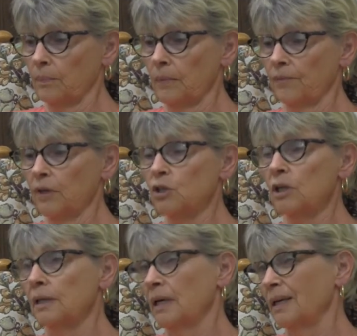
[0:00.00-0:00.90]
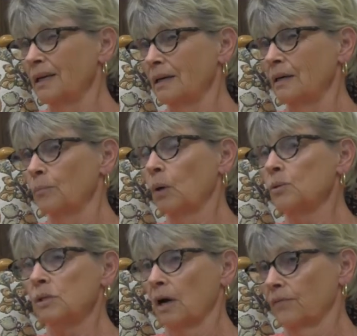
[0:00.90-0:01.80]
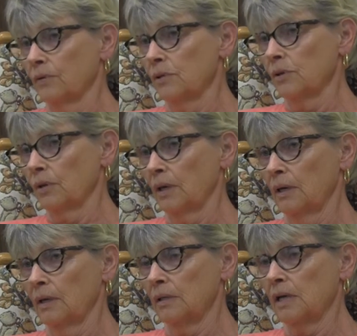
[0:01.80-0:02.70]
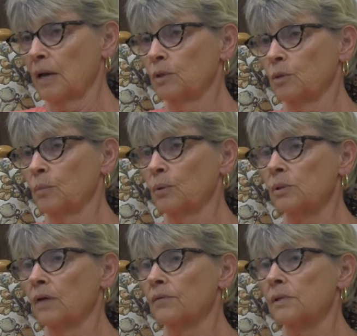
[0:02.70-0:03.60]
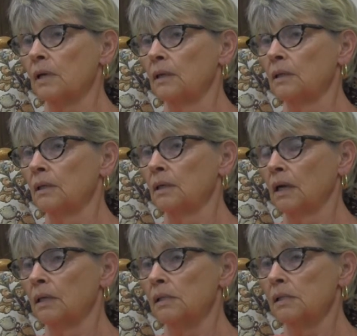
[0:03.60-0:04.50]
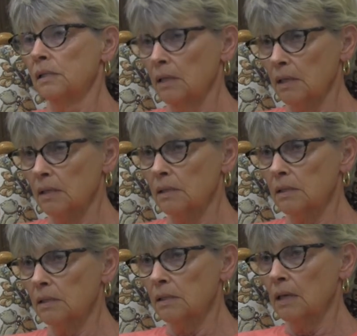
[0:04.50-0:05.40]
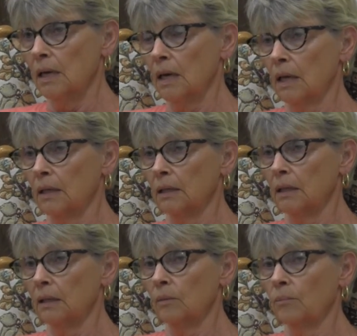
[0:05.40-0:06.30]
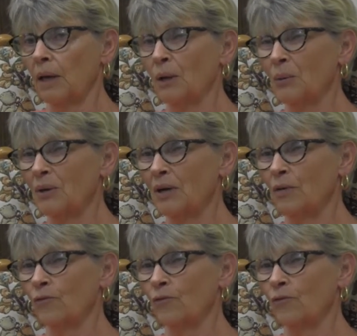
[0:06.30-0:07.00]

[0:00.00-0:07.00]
eventually they needed a post office, so they established a post office in 1896. And the mail would come